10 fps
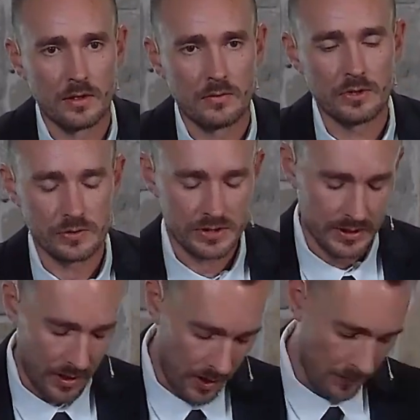Will you
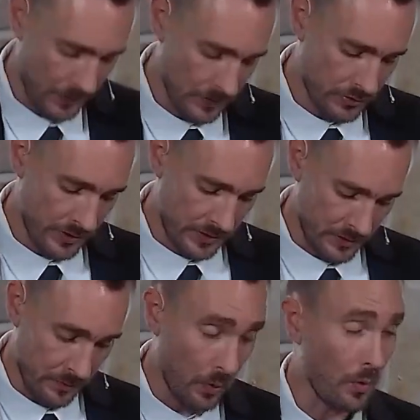stop drinking
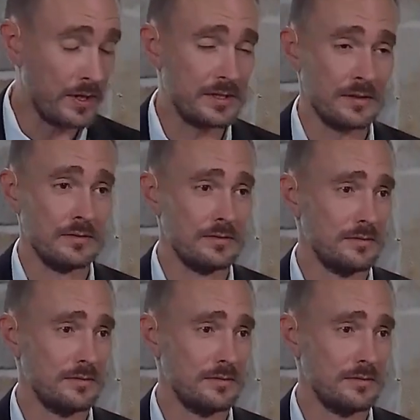the poison?